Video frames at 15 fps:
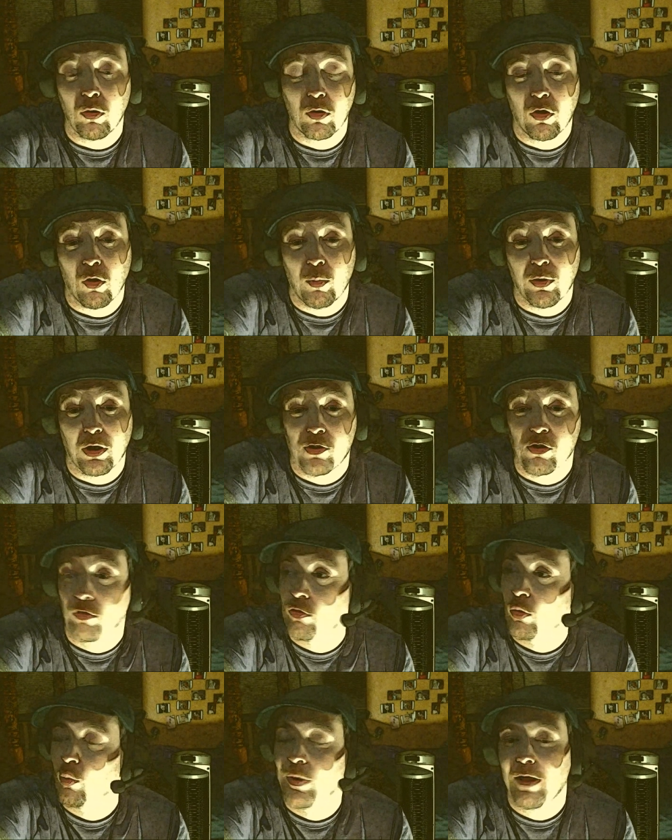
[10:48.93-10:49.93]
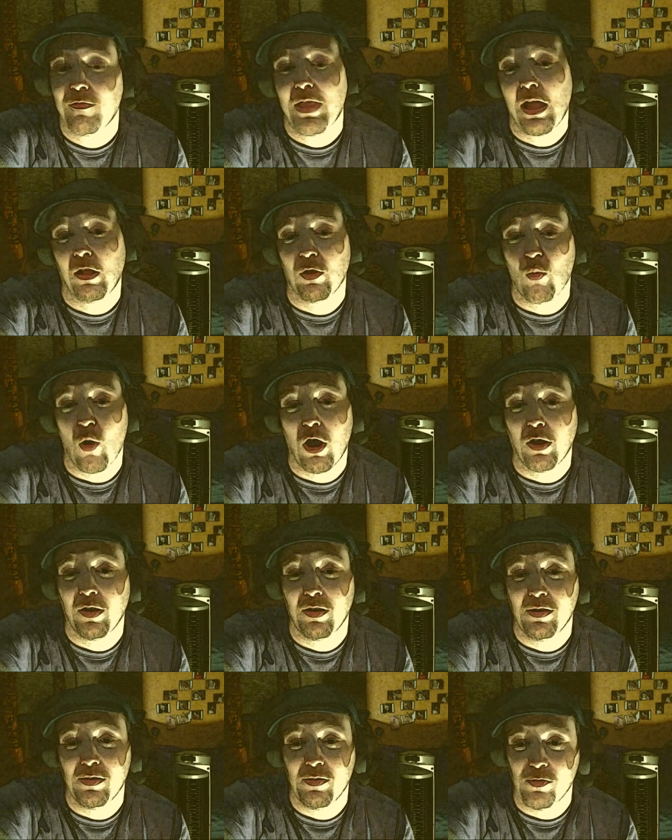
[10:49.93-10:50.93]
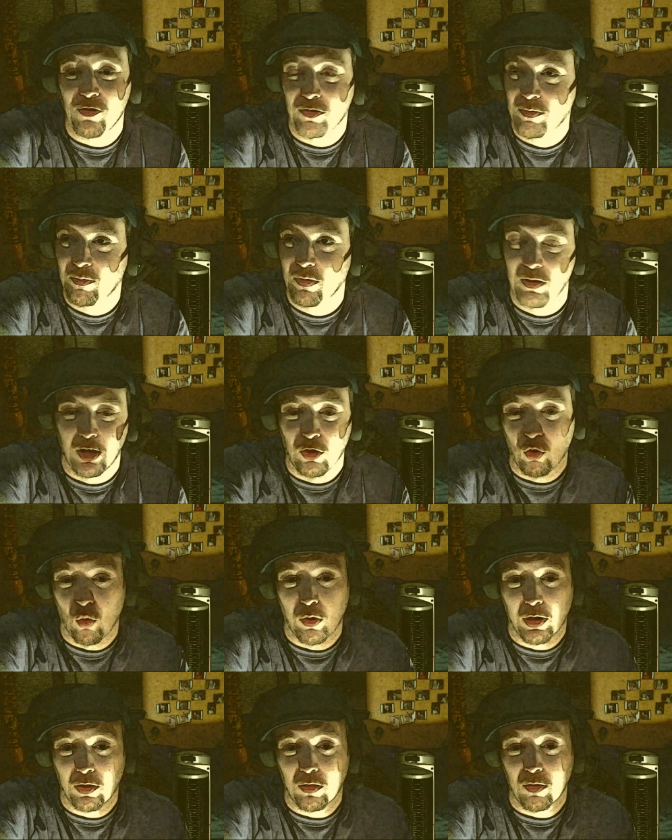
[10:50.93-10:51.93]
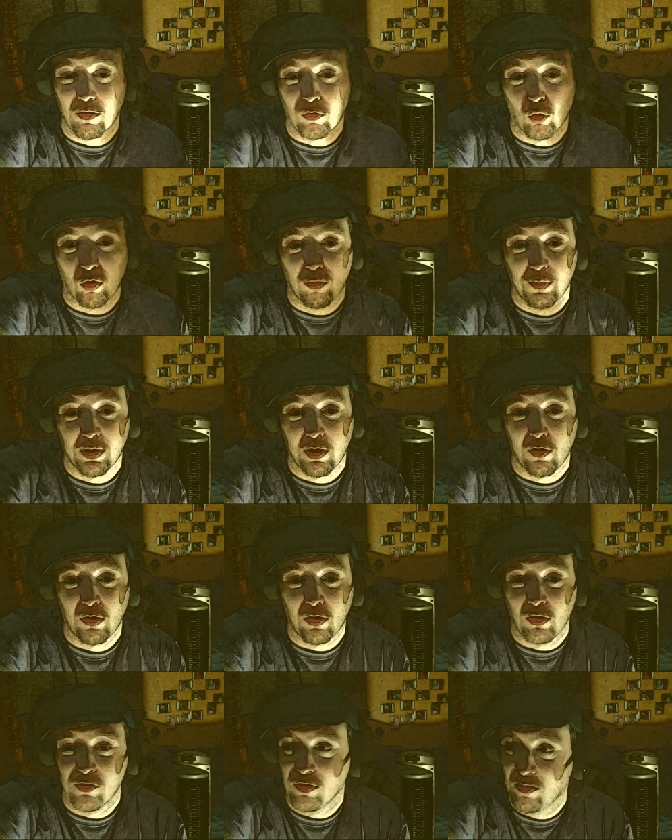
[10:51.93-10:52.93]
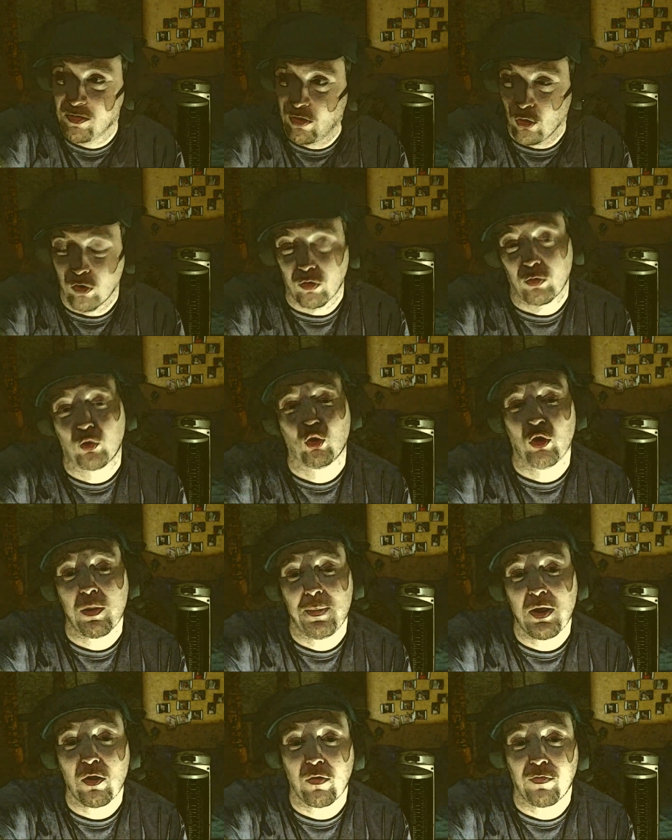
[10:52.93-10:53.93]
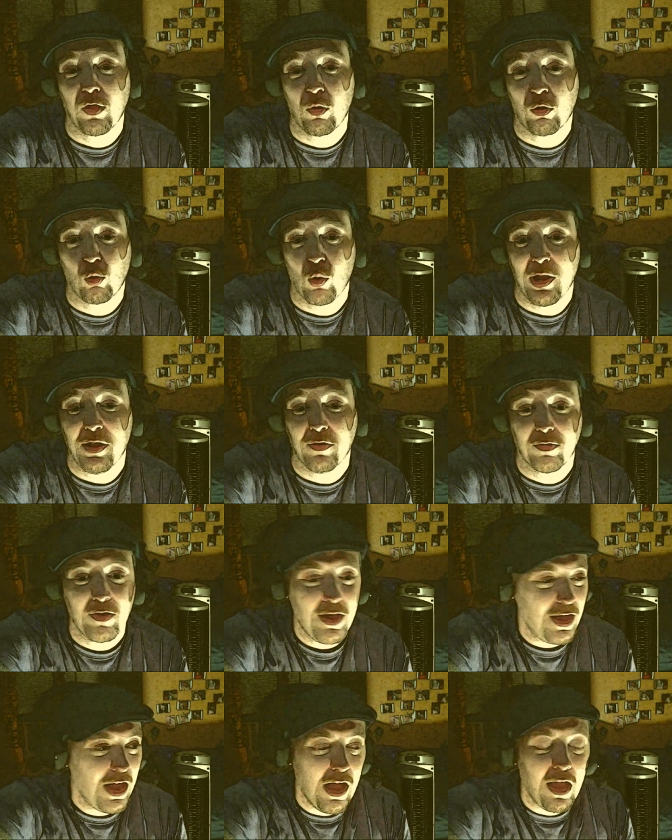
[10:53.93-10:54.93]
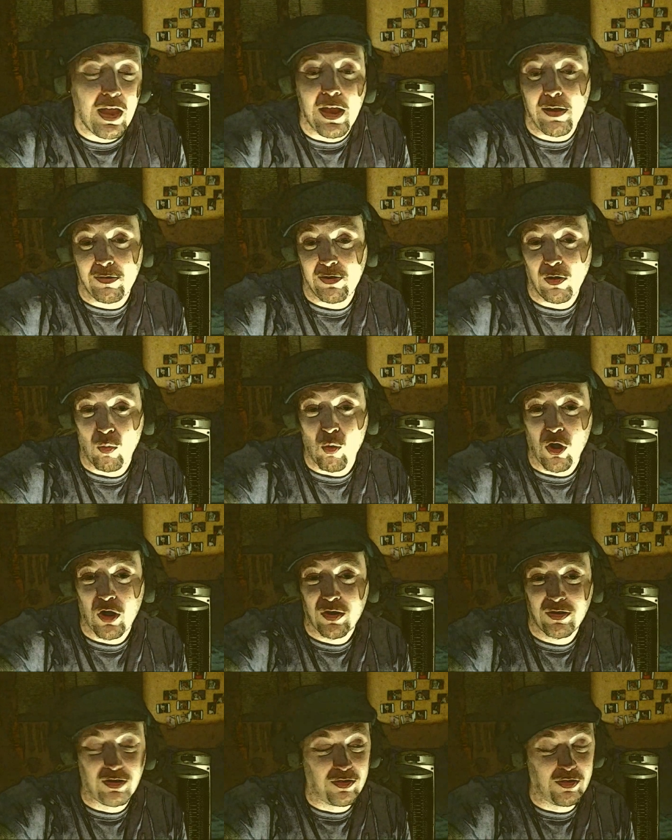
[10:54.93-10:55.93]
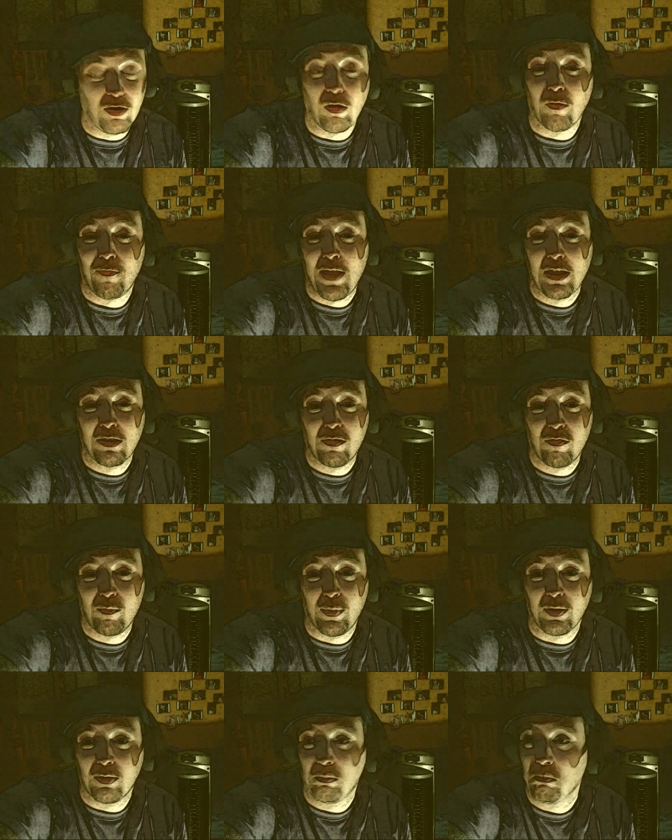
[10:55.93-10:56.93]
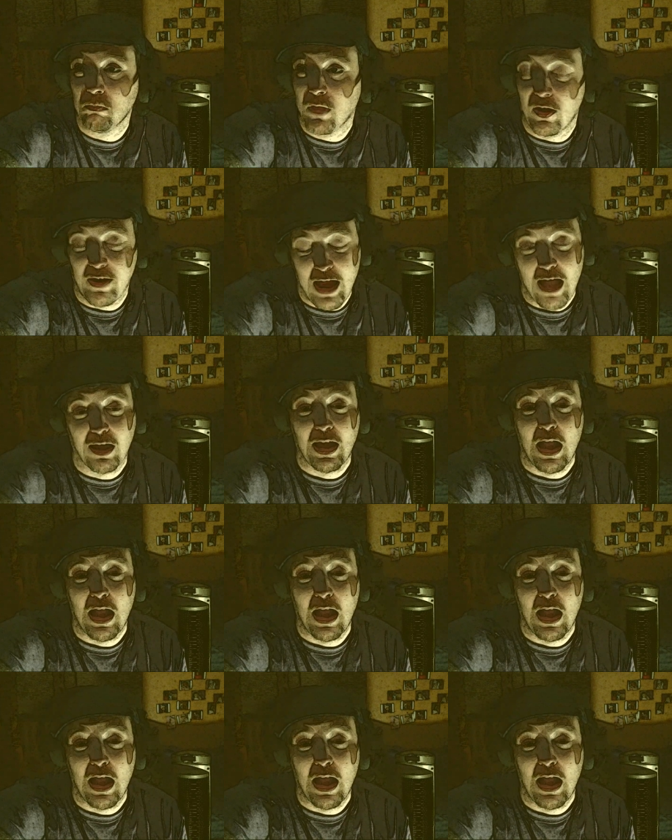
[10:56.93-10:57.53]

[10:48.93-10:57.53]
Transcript: Kubrick just doing whatever the hell he wanted and just ignoring the source material, just thought it was creepier if they were twins. It still works, it's still effective, but they're not